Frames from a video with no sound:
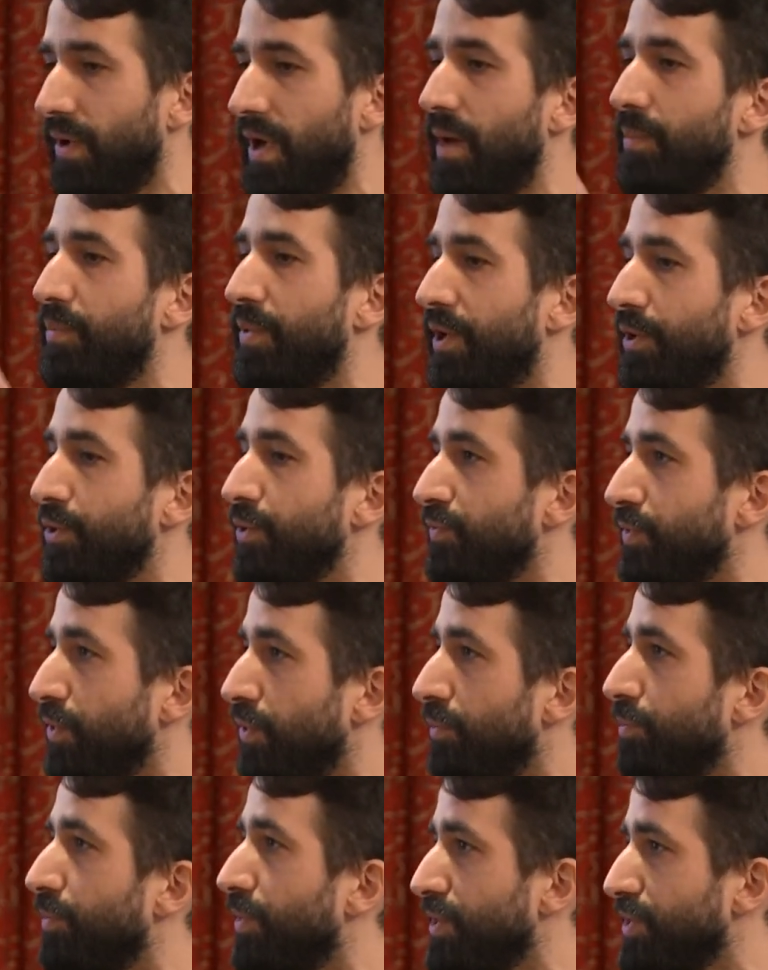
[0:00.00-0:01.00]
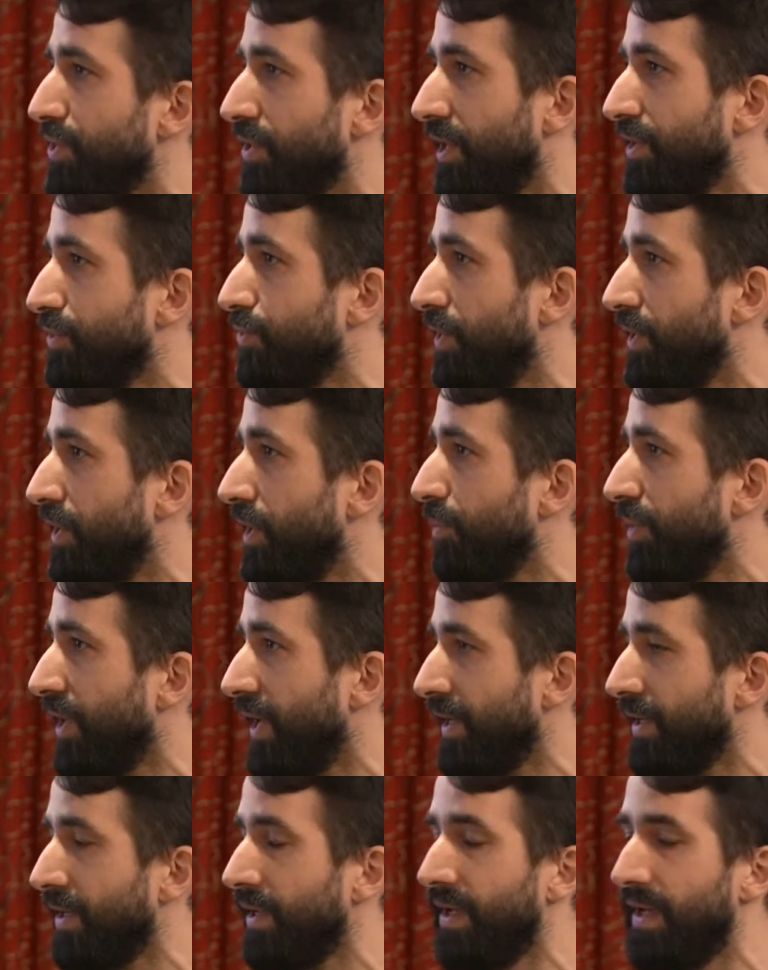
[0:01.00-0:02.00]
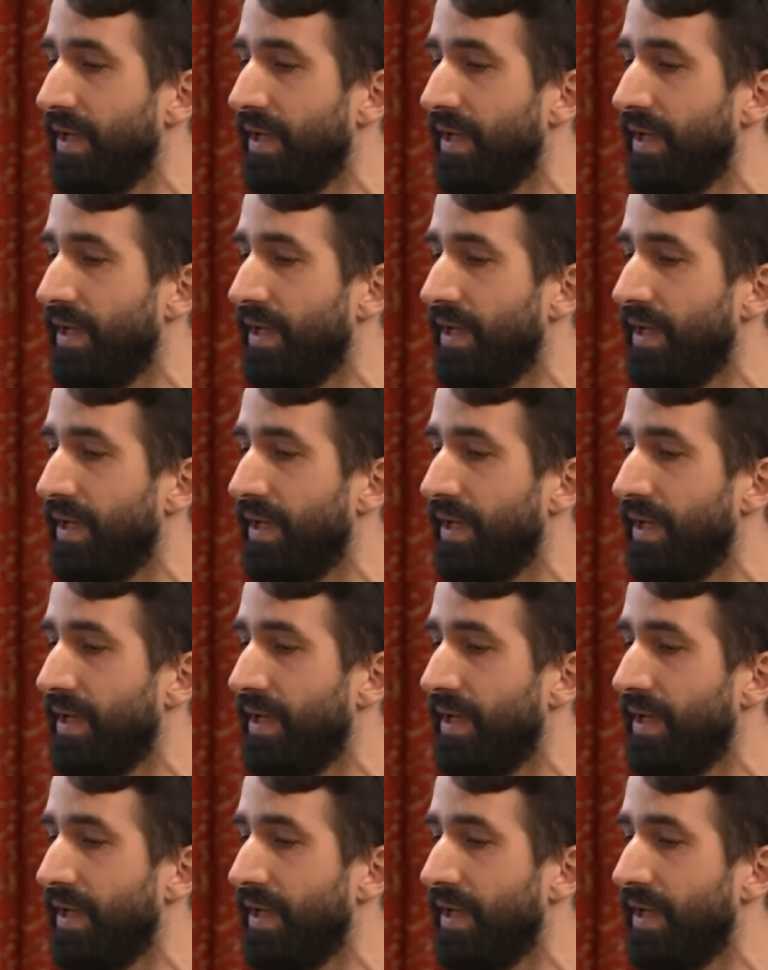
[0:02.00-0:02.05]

a part of your personal training plan,